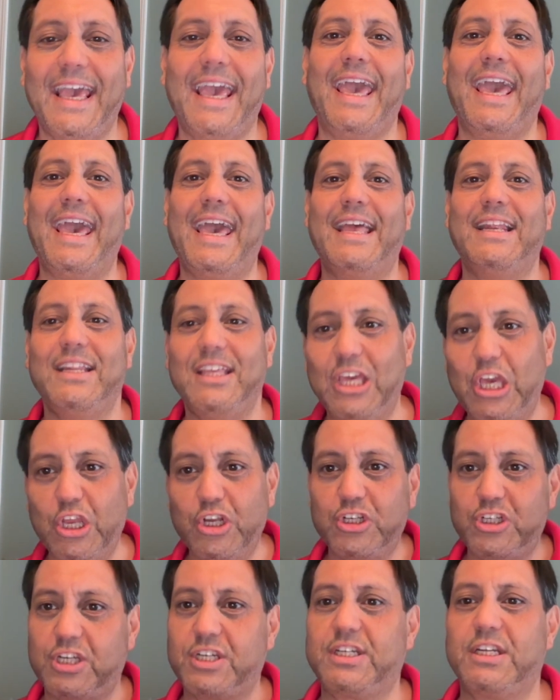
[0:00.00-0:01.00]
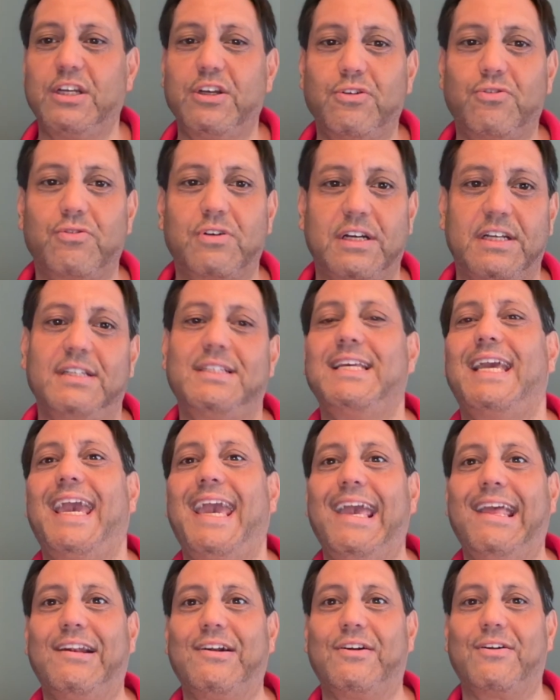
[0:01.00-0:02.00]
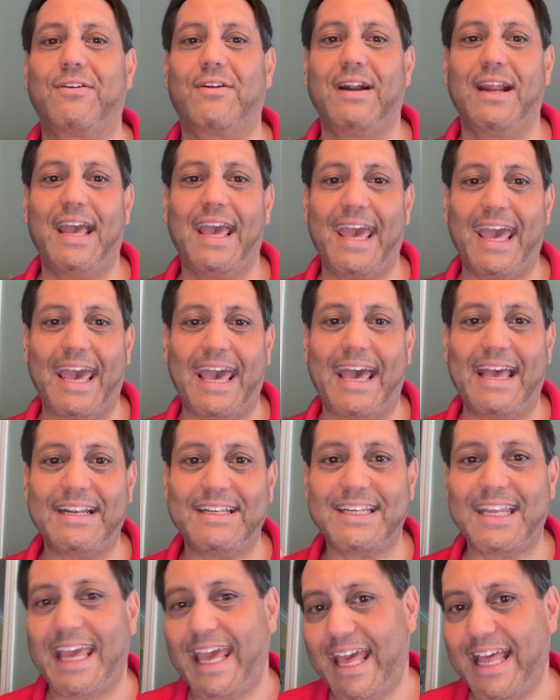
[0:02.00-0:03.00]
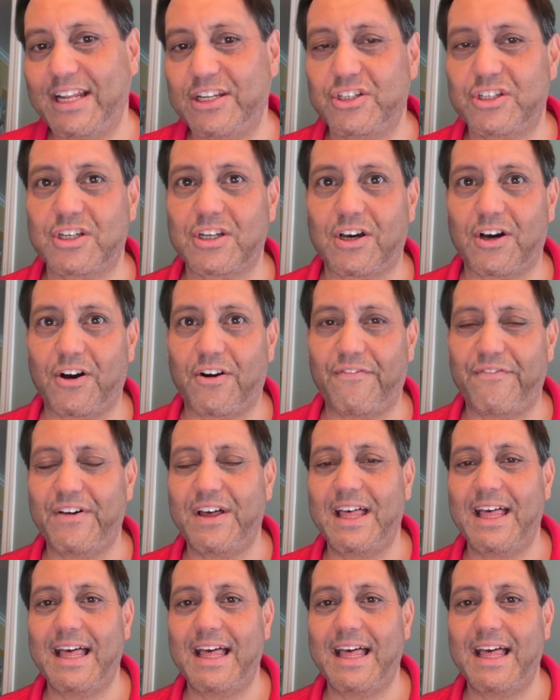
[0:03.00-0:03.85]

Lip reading: And each single container had tens of